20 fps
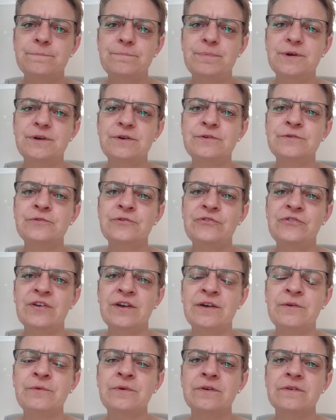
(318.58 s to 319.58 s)
but
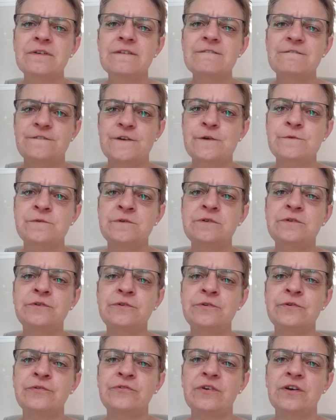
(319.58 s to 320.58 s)
also phone
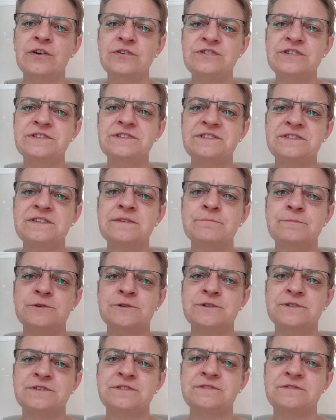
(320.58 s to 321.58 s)
calls are just as
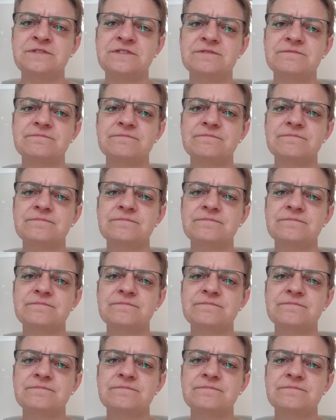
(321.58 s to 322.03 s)
important.